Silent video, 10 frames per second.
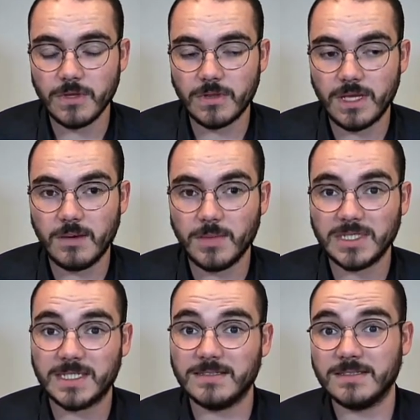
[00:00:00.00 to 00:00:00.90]
the
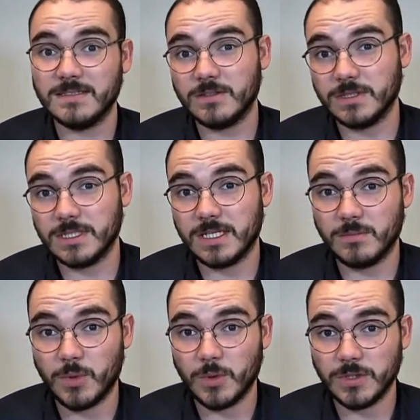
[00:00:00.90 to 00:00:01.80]
MSS is going to get
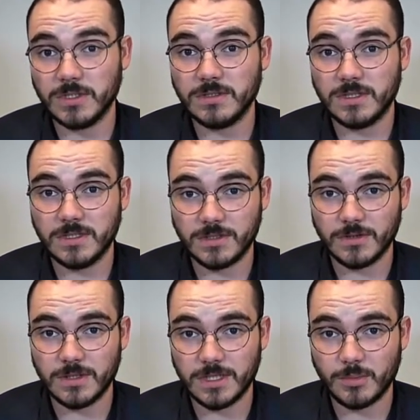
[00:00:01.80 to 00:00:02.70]
imported into
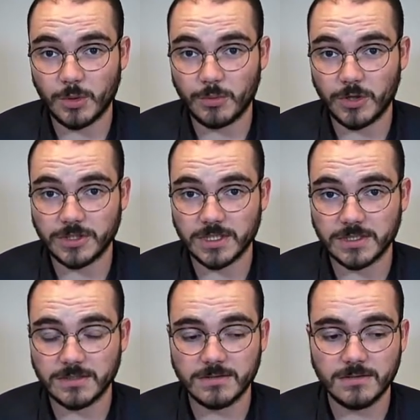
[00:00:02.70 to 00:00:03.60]
your Libro
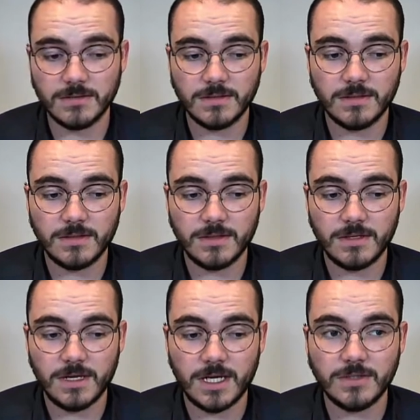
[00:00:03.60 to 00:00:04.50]
project.
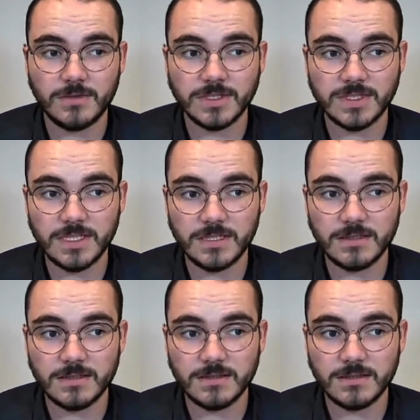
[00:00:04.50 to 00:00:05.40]
And you can see
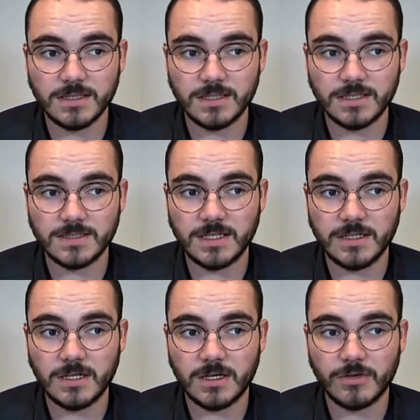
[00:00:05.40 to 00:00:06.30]
it in the
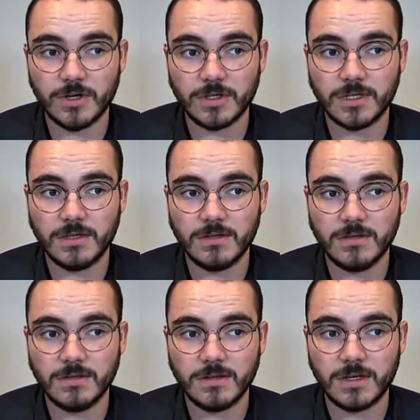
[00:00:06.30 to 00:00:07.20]
design hierarchy.
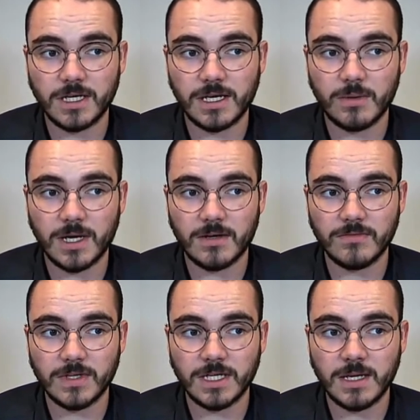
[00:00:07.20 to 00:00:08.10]
I now
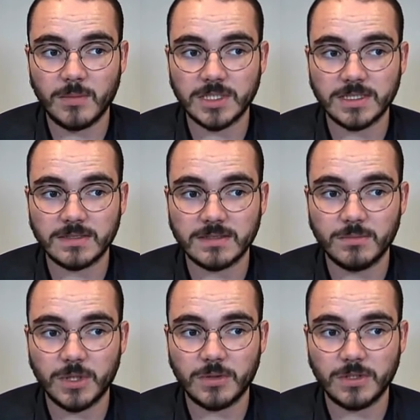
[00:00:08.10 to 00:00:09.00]
have an MSS
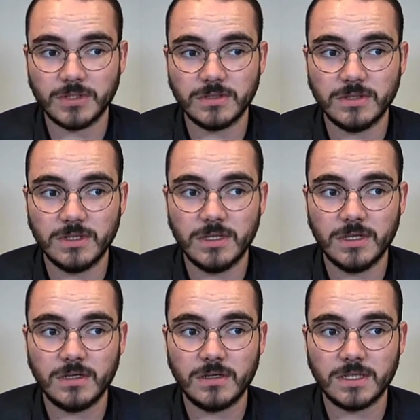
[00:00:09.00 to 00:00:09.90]
component
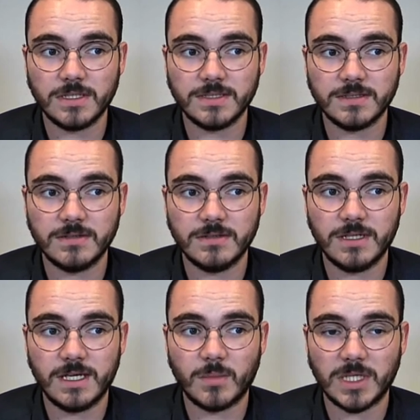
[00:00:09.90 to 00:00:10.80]
called Icicle
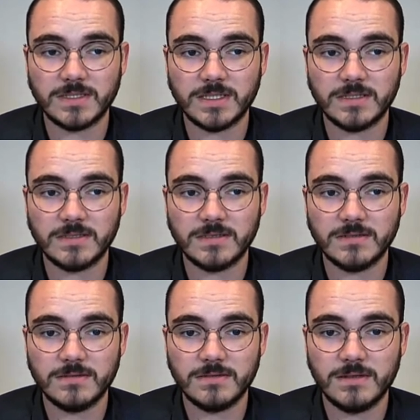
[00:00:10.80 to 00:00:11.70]
MSS.
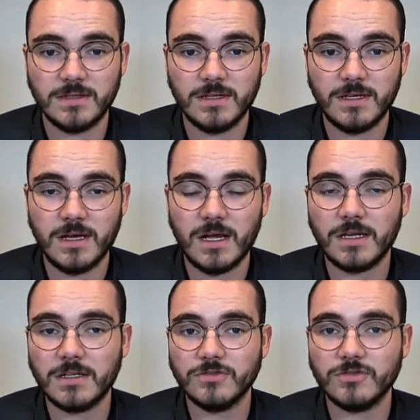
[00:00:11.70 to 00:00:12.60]

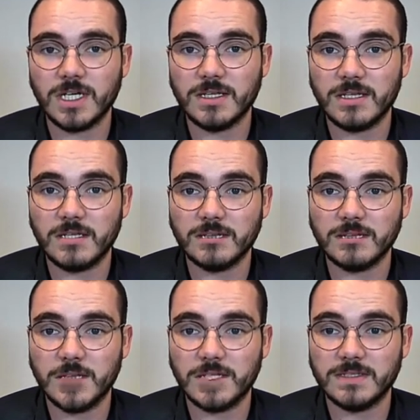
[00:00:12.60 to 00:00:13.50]
And I can drag that
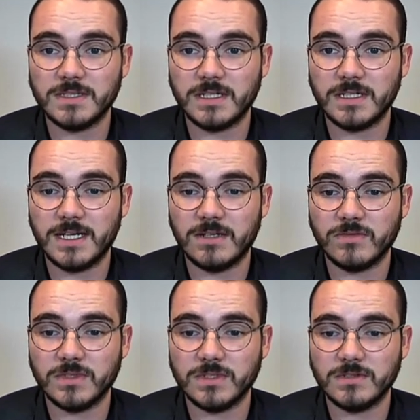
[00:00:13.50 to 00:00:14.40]
onto my design
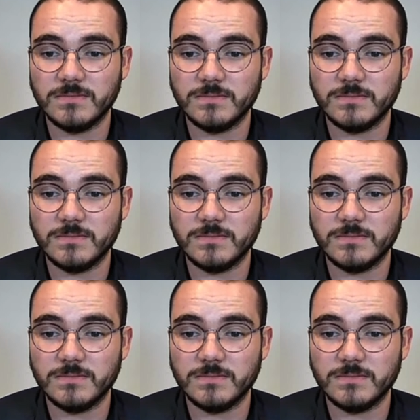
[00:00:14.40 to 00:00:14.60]
canvas.